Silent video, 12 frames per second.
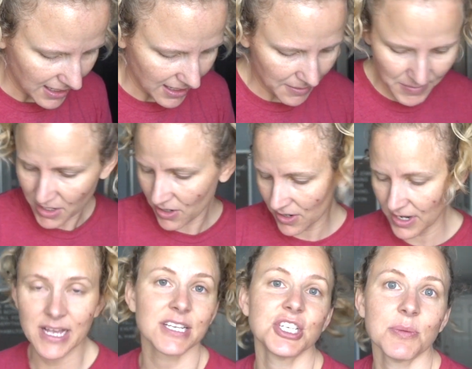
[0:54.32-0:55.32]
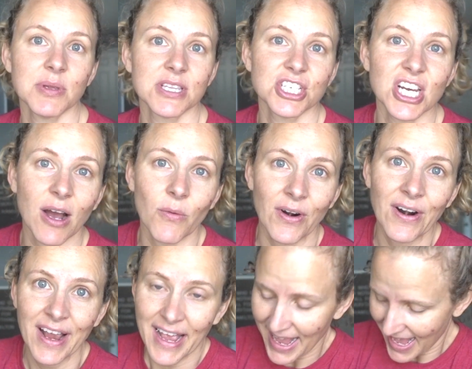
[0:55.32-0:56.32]
I'm gonna hurry and jump in the
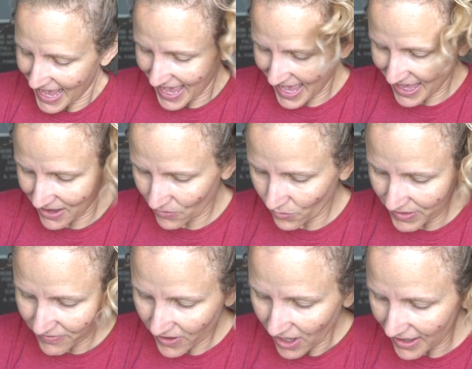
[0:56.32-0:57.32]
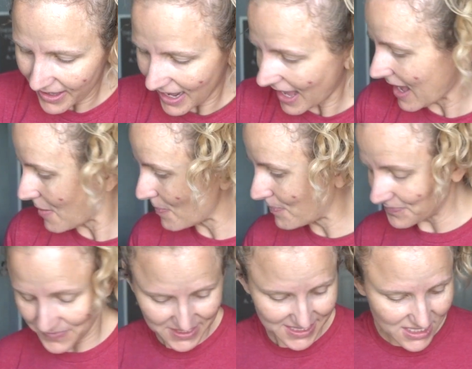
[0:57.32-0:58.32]
shower and we've got a
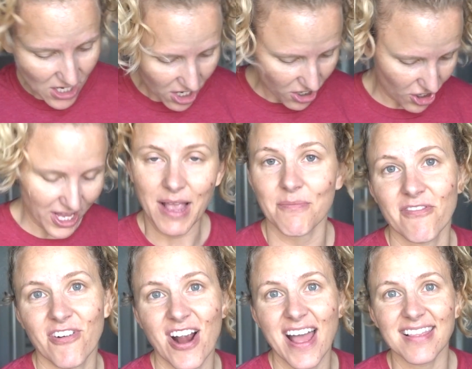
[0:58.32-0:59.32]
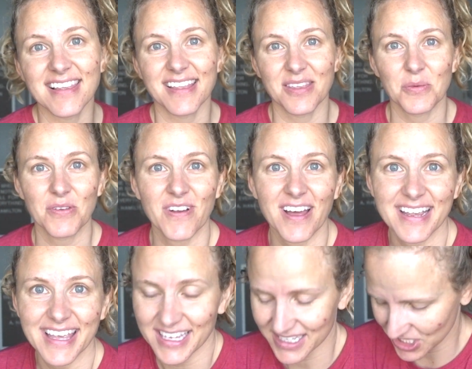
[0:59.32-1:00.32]
soccer game for Ella that we've got to
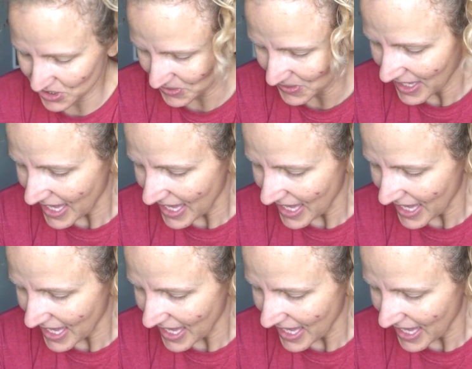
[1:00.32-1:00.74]
get to.